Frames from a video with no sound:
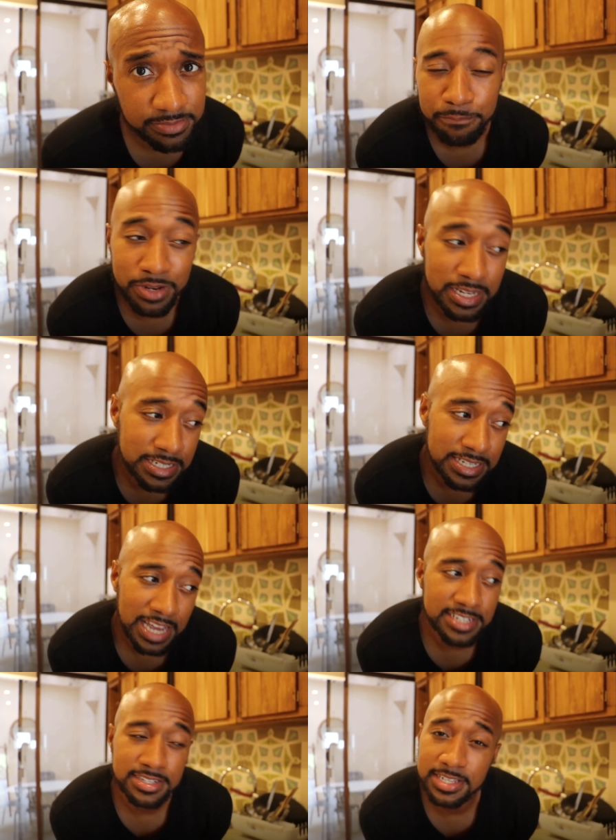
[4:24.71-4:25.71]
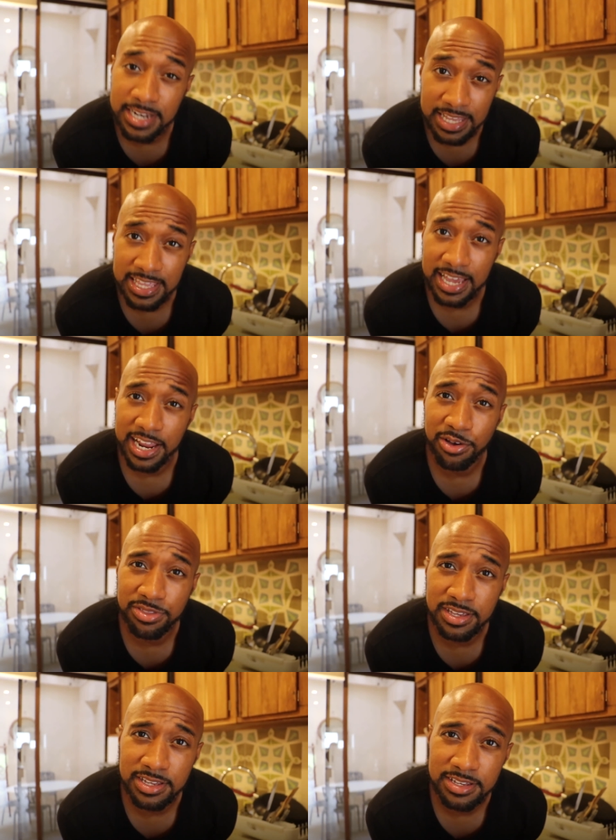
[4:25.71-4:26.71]
Plus, it's actually not that
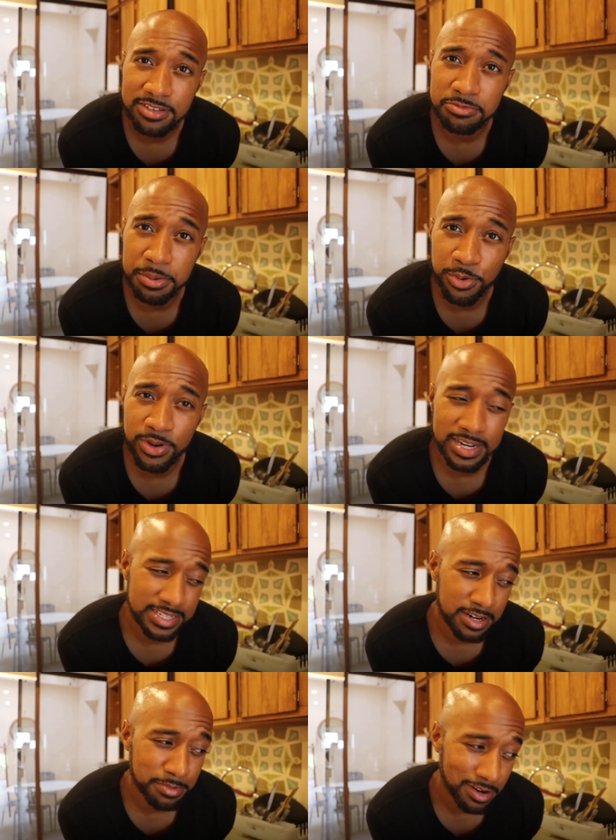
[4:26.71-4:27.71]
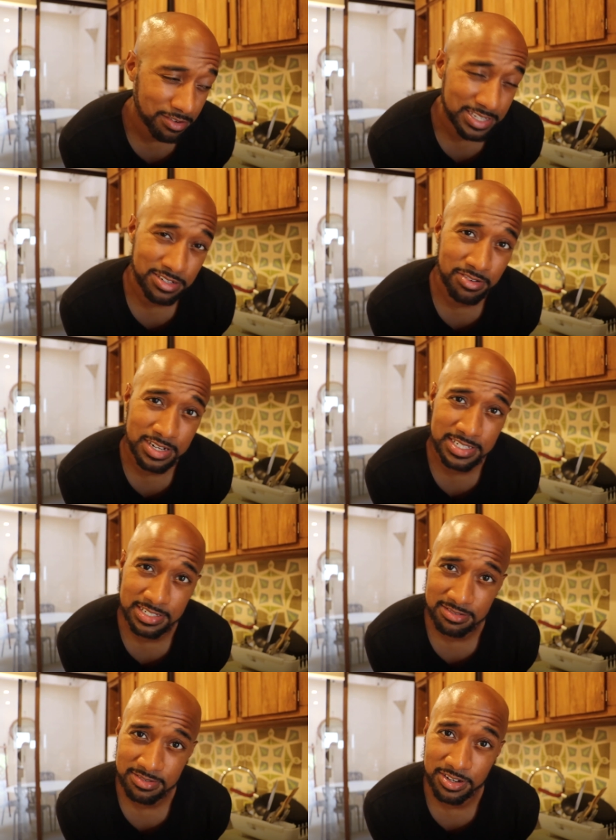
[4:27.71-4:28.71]
healthy. Remember what I said about restaurants
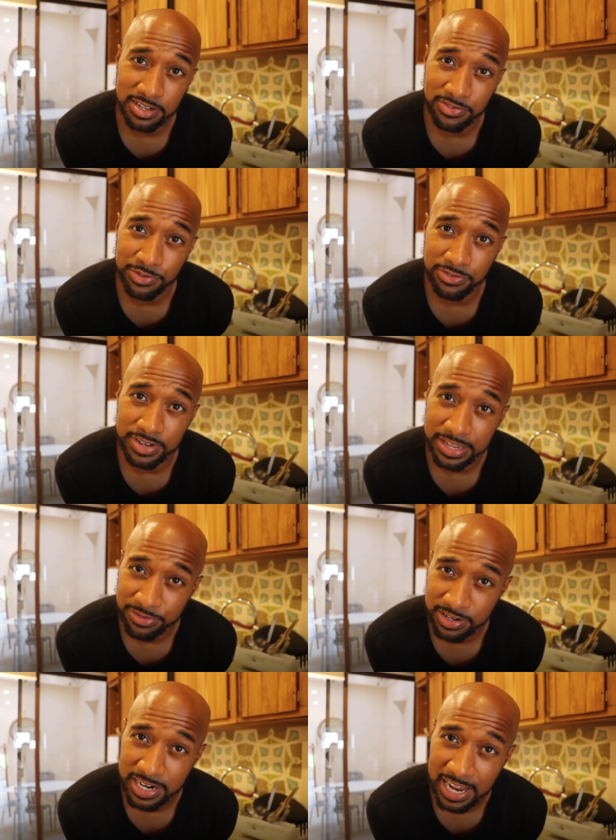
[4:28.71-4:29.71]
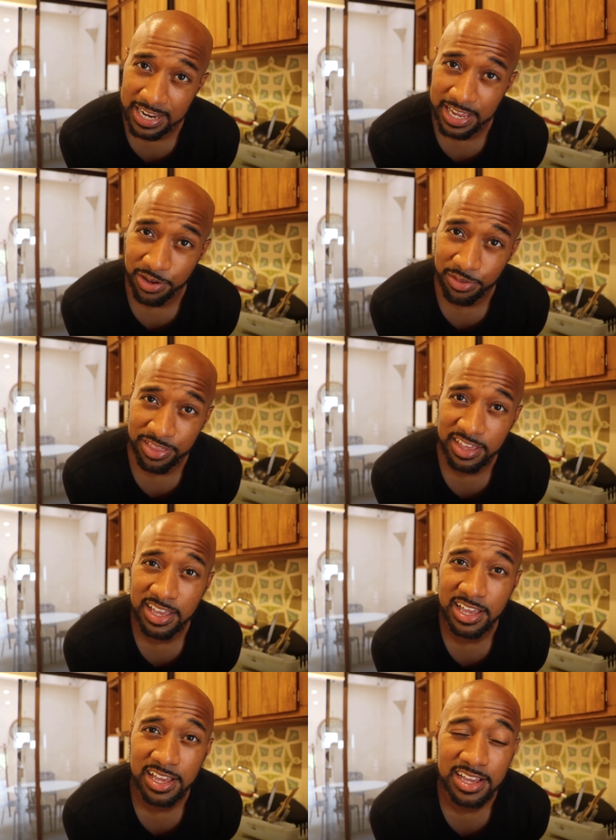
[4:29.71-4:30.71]
cooking for flavor, not health?
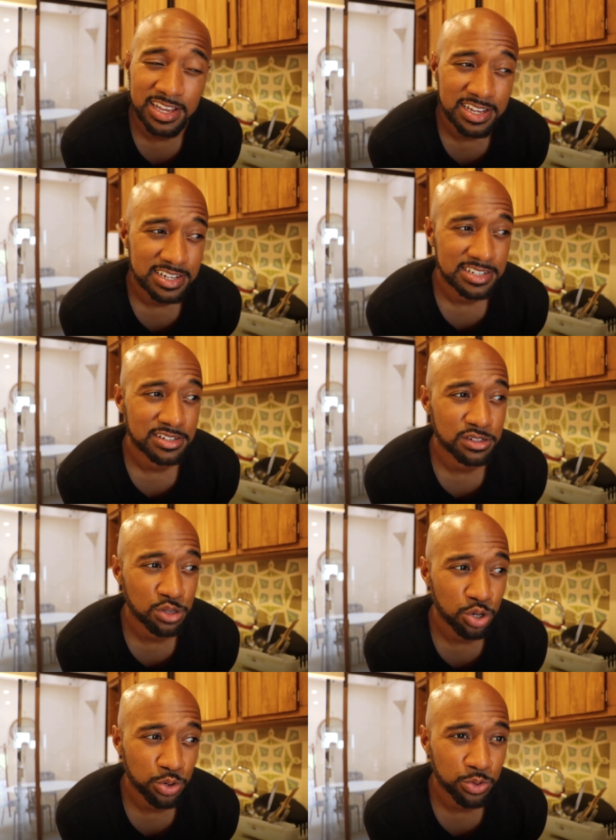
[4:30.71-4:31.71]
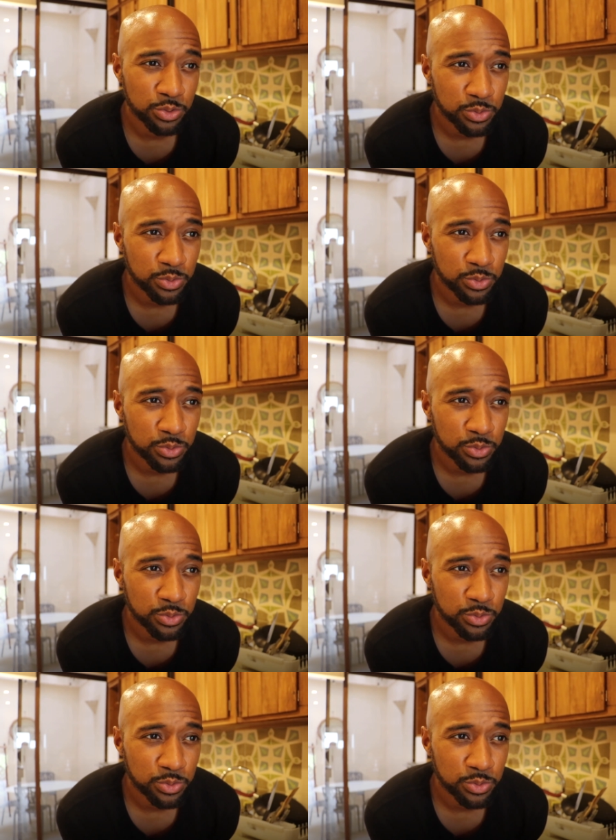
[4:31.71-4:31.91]
So,